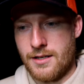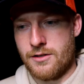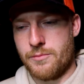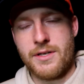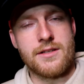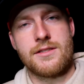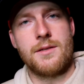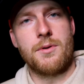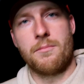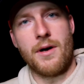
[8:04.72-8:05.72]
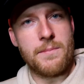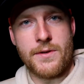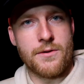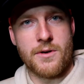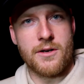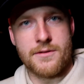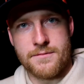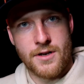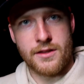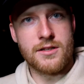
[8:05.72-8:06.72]
it'll be a simple bump in the road,
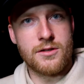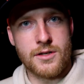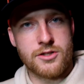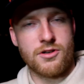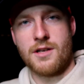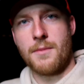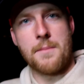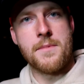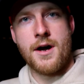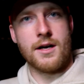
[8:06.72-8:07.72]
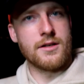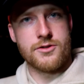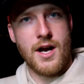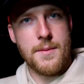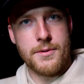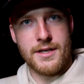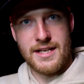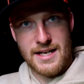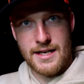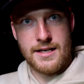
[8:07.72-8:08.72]
nothing too extreme. I'm not going to try and put
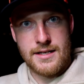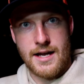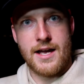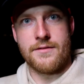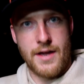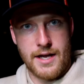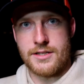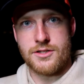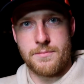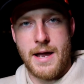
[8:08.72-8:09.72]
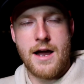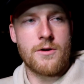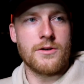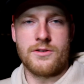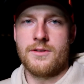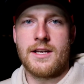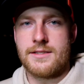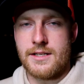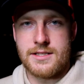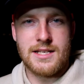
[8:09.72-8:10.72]
any kind of extra power through that
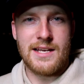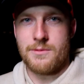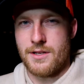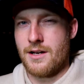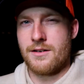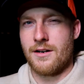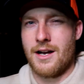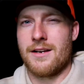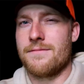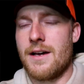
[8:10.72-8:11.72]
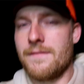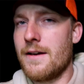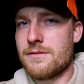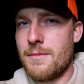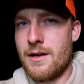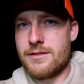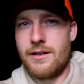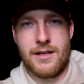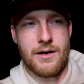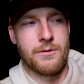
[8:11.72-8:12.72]
68 with 195,000 miles
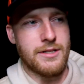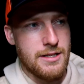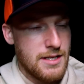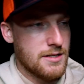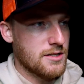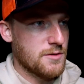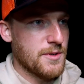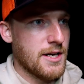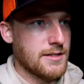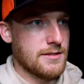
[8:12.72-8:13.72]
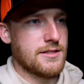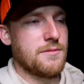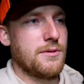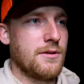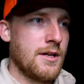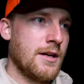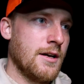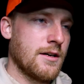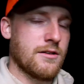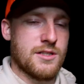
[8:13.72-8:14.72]
on it. I want that thing just to be nice and simple,
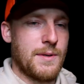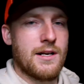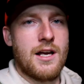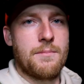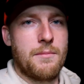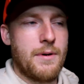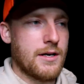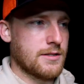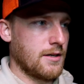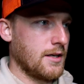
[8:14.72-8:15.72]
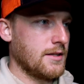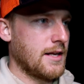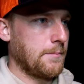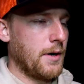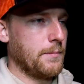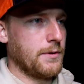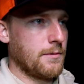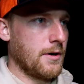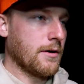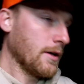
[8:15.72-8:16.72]
because spend a couple bucks on hitting that bump in the
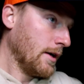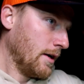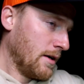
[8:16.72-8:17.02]
road,